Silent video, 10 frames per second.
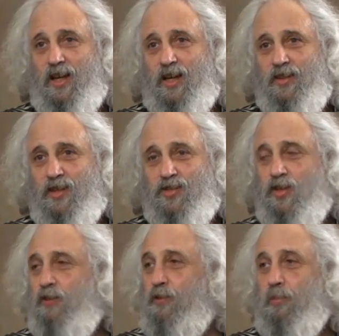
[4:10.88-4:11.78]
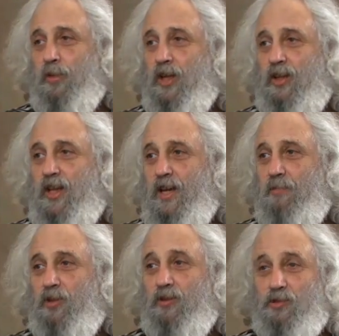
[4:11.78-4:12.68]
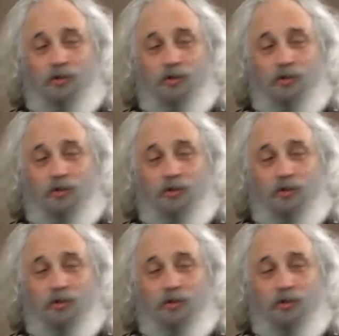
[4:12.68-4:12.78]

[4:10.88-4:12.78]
on the Silver Bell label.